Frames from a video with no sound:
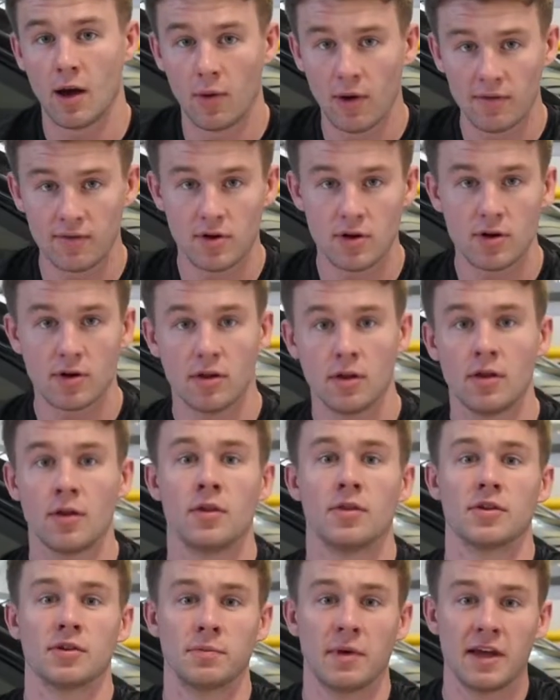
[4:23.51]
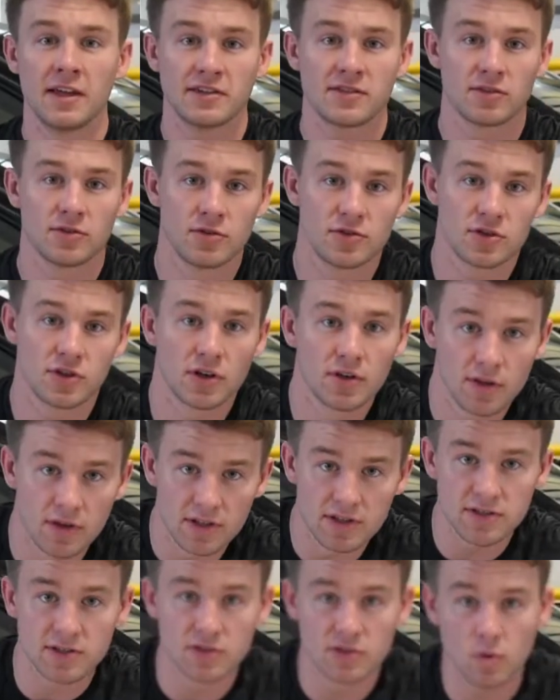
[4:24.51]
However, the main solution
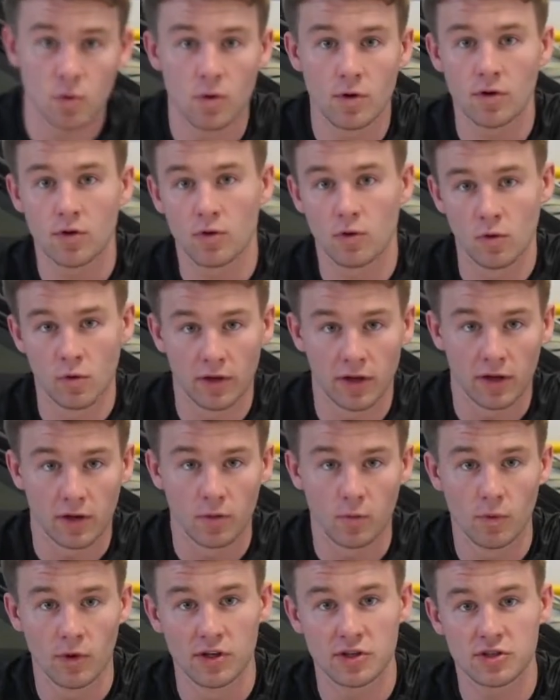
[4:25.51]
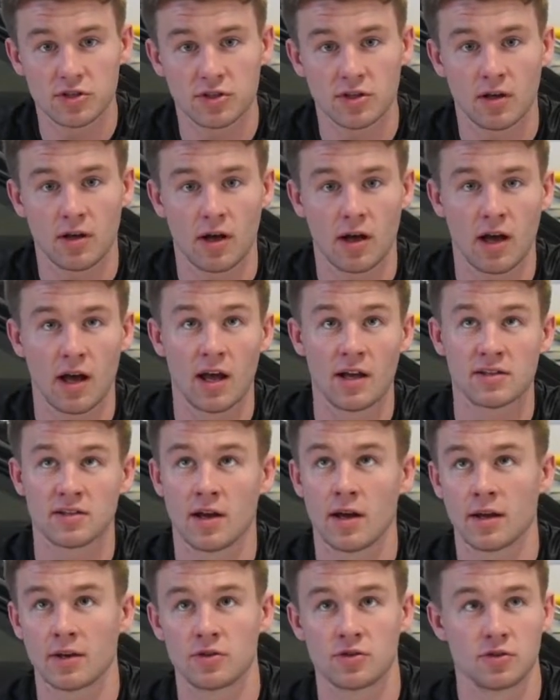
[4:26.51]
to this is oil cooling, which,
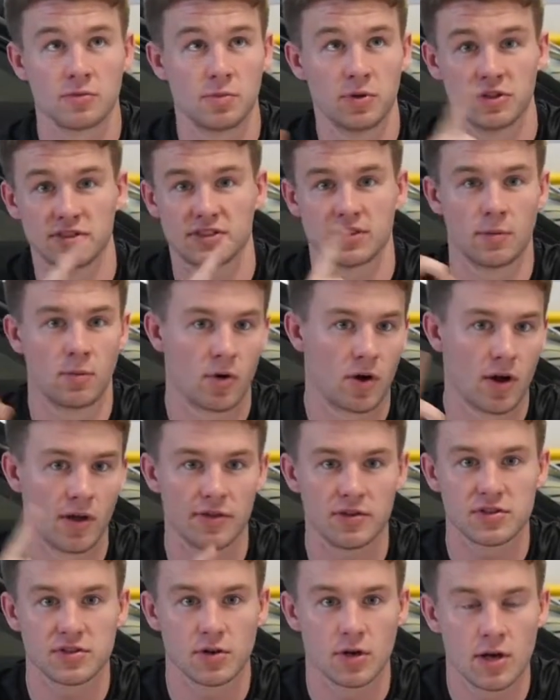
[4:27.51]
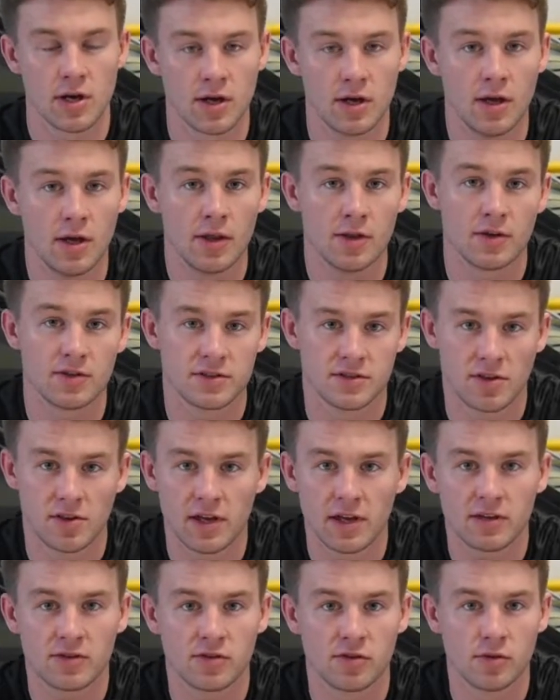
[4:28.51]
as I should put somewhere on the screen,
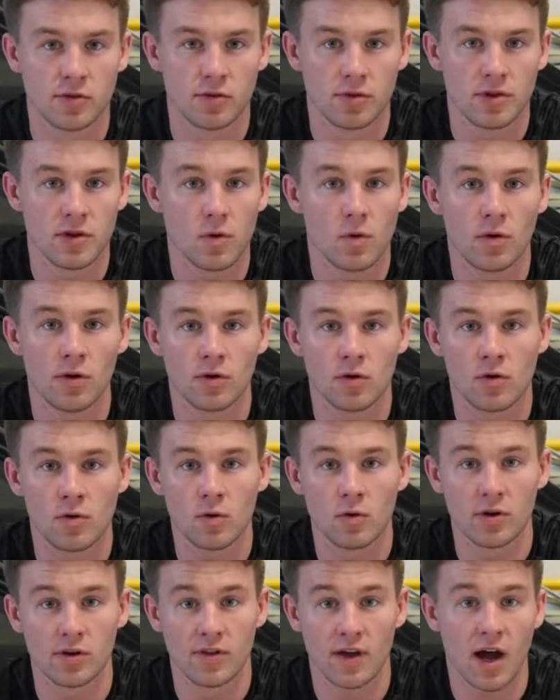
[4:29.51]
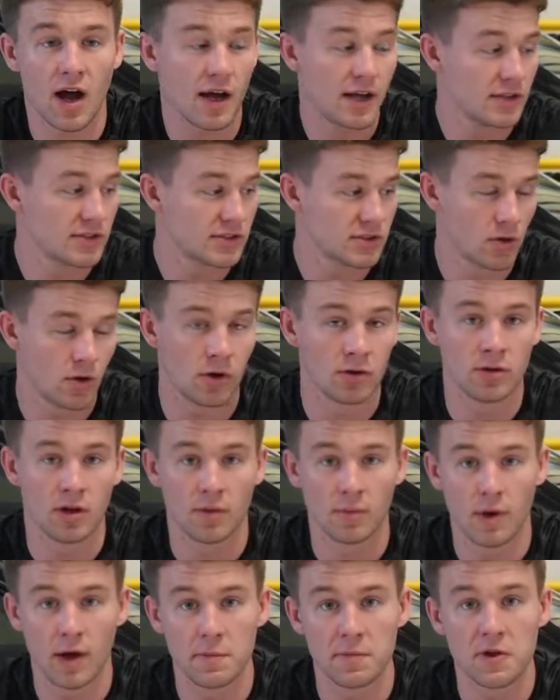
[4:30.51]
there's a link to the oil cooler that I
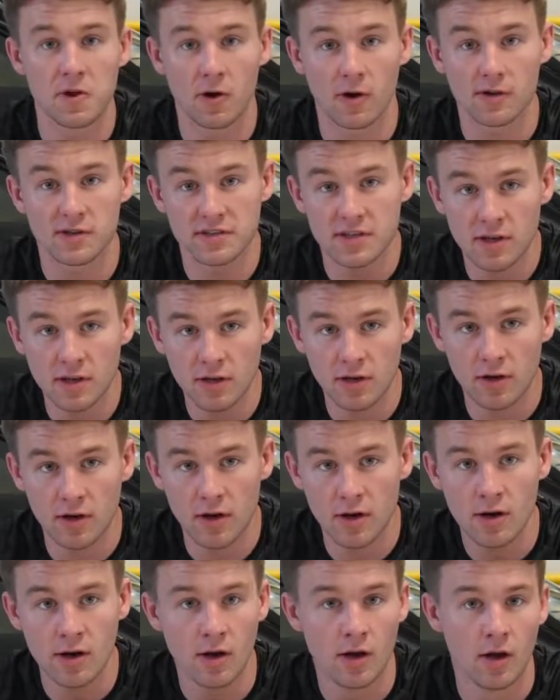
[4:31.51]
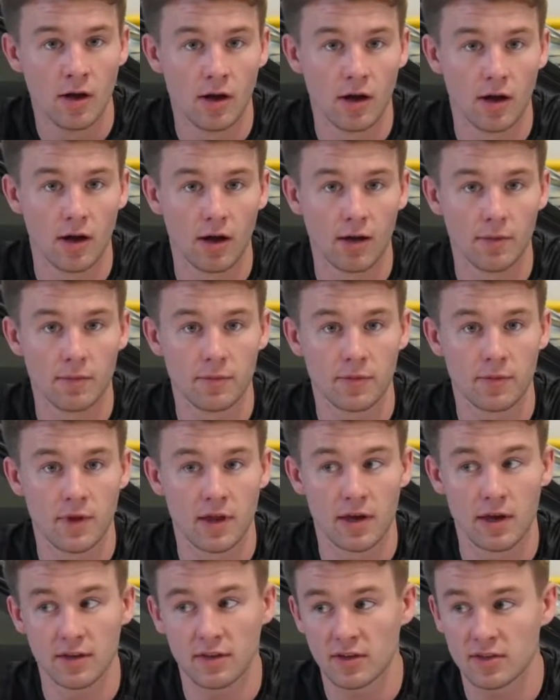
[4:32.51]
installed on my BRZ here,
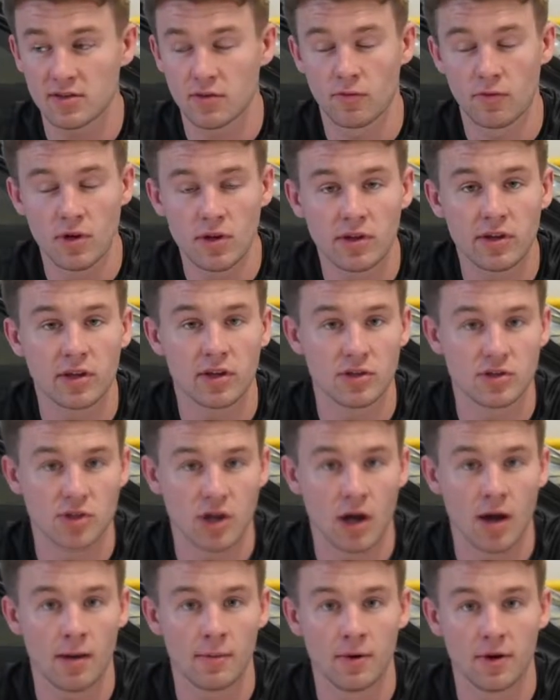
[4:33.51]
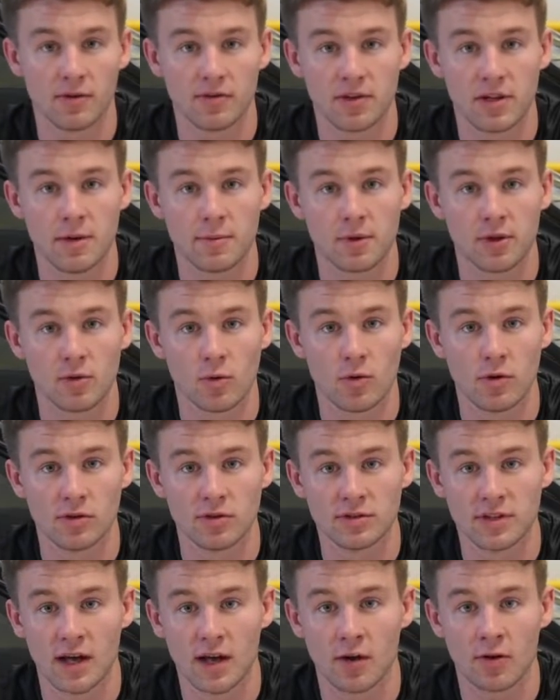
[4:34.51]
and it does a really good job of keeping the
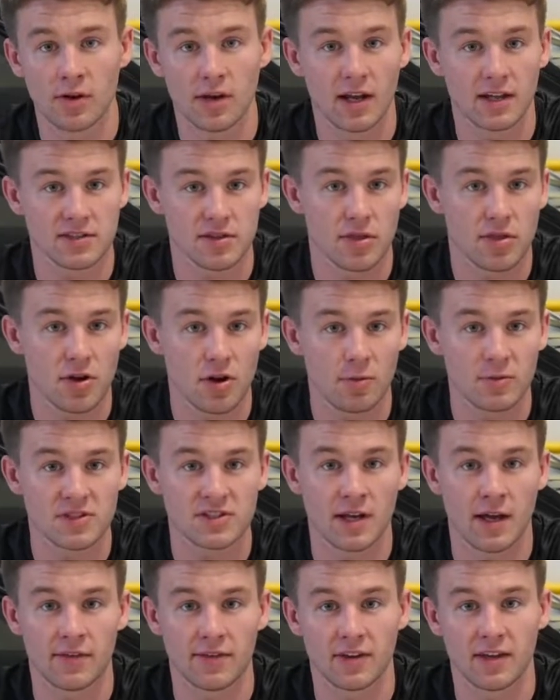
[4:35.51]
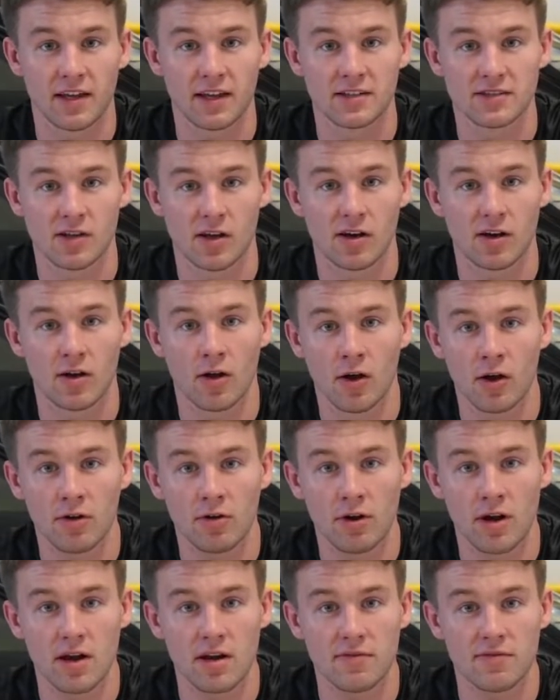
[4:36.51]
oil down. It has a thermostat that kicks on at
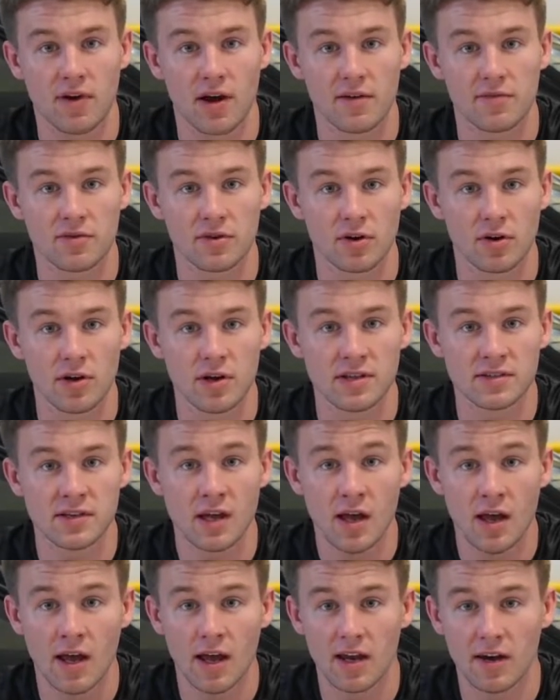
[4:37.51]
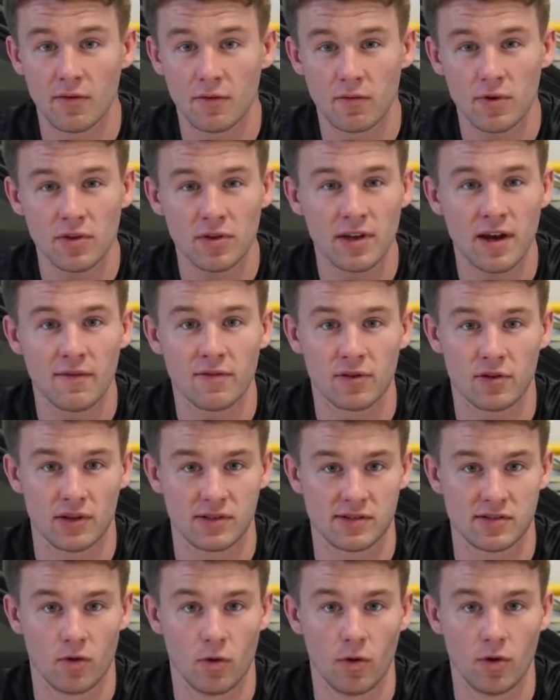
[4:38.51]
185 degrees, and it really never
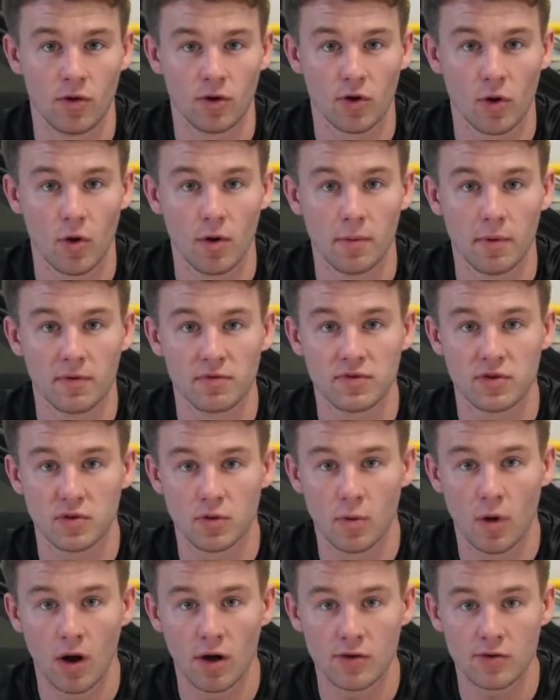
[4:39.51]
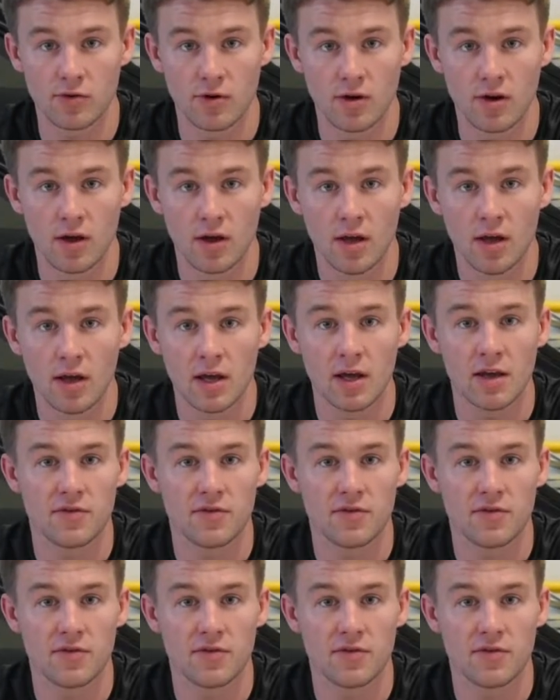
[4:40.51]
lets the oil go above 200.